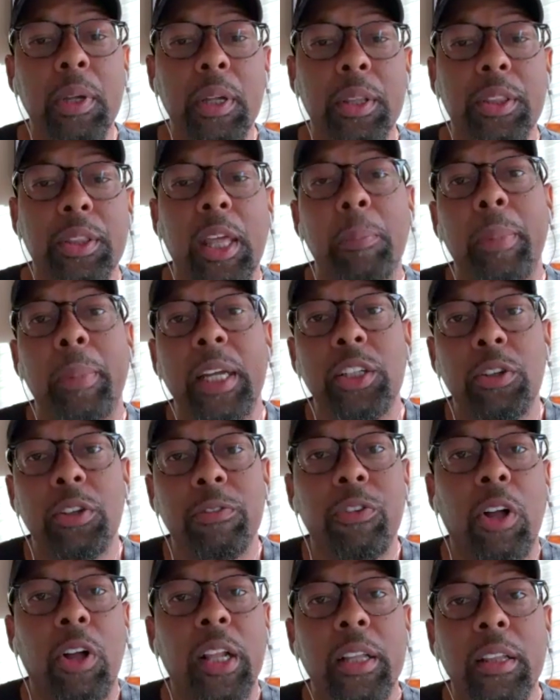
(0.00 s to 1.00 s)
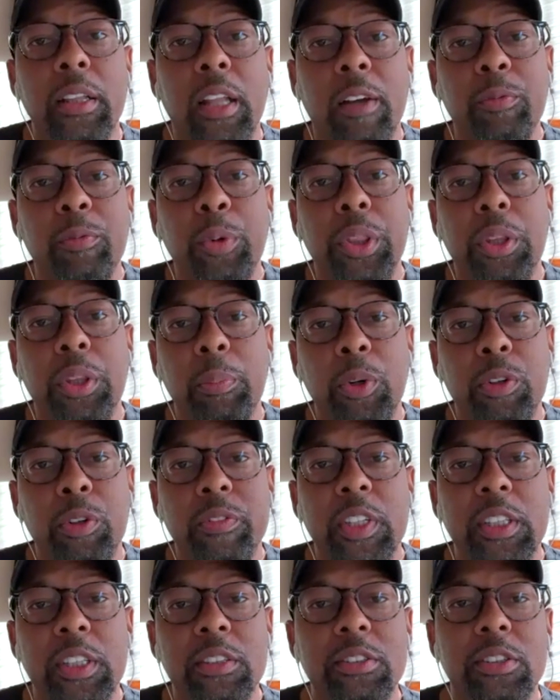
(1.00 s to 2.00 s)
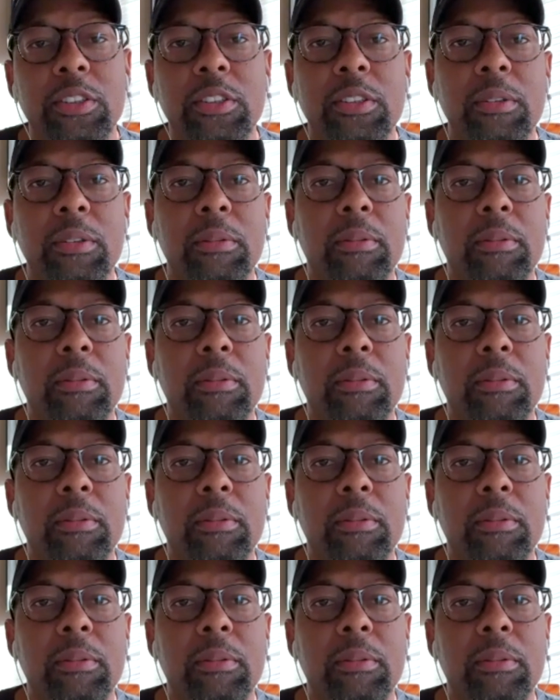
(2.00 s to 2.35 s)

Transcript: that made you fall in love with the movies.